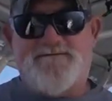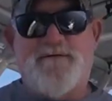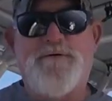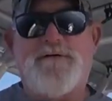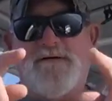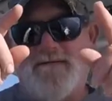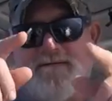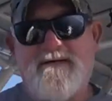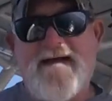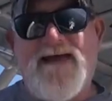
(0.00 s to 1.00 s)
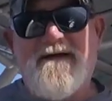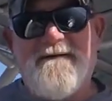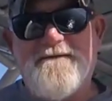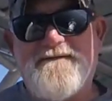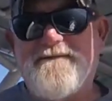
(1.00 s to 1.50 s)
fluke
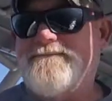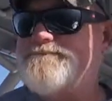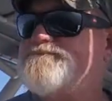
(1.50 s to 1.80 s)
anchors.